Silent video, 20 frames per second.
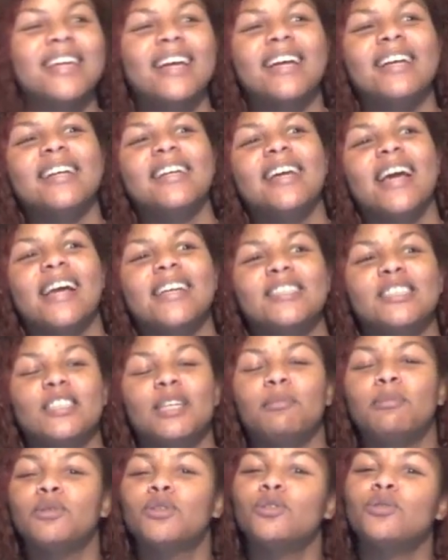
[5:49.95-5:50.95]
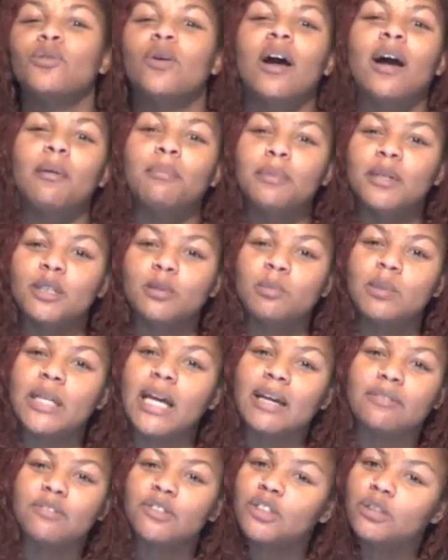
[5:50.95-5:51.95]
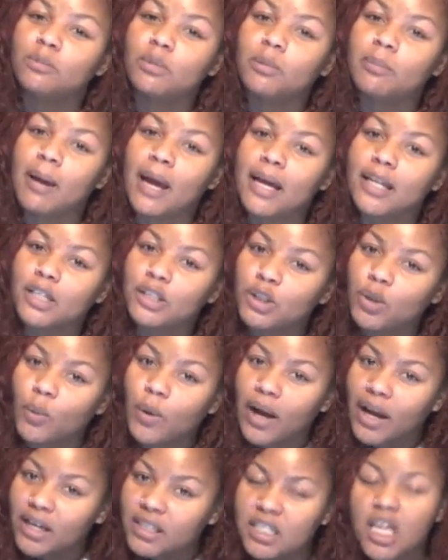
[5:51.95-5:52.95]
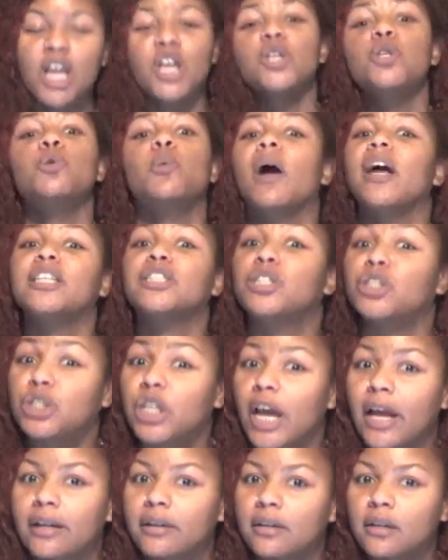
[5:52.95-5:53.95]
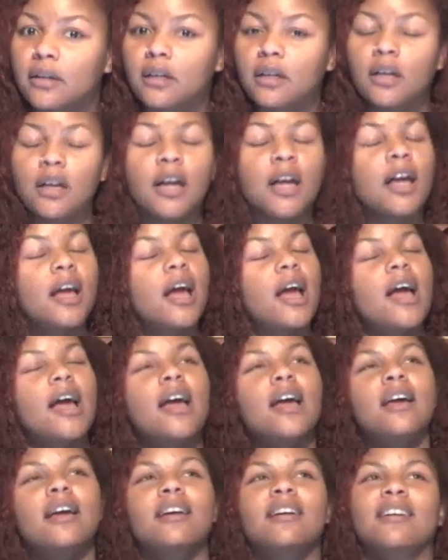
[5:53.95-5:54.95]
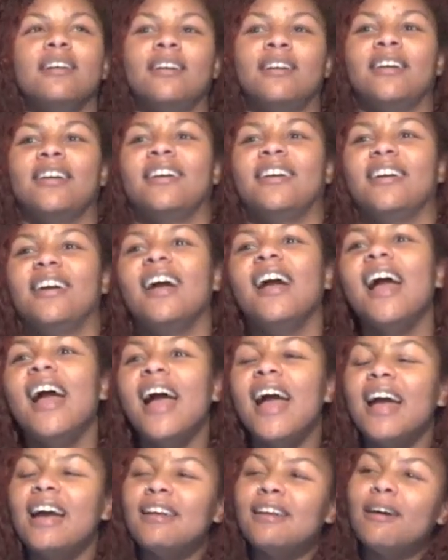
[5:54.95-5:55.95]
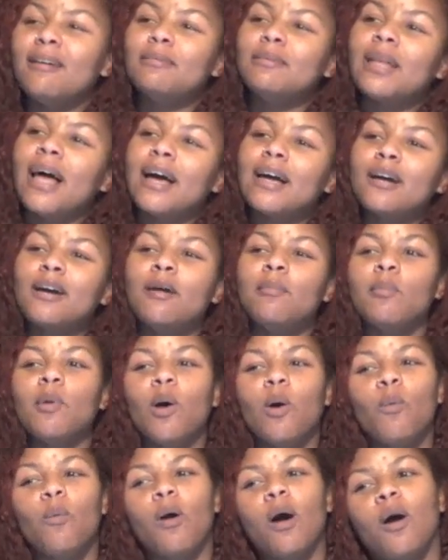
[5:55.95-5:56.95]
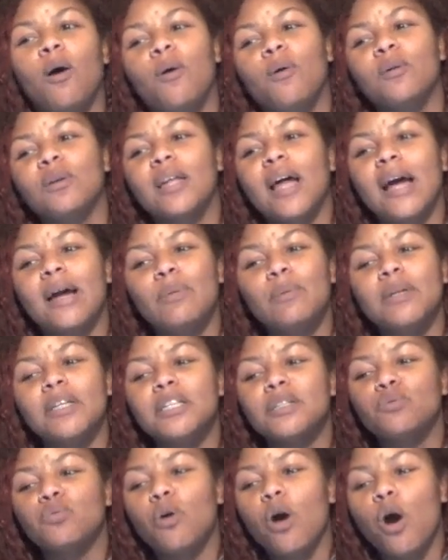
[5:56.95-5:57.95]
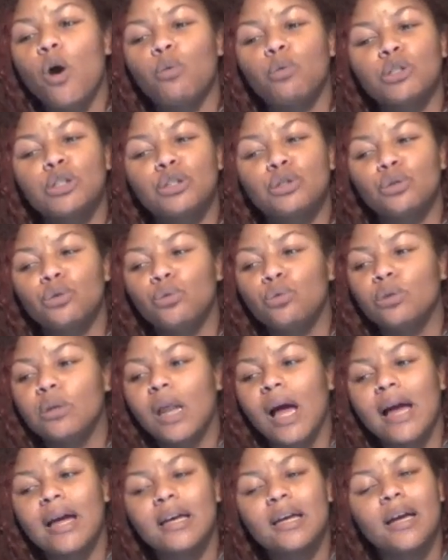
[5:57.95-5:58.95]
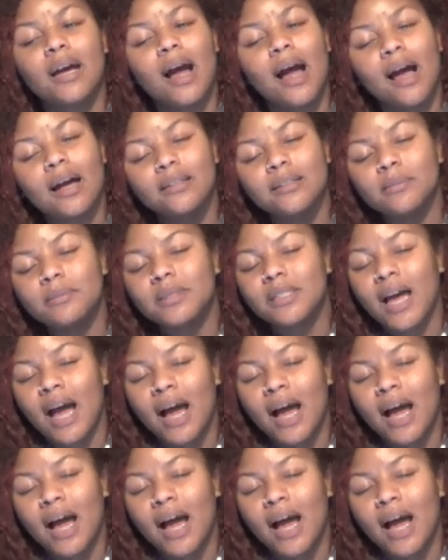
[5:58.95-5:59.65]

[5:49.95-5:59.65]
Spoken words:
saying he ain't shit, but you know how a bitch be after she be mad at your ass. You ain't shit. And, and I'm like, come on, Walt. Like, what is wrong with you? Like, condoms,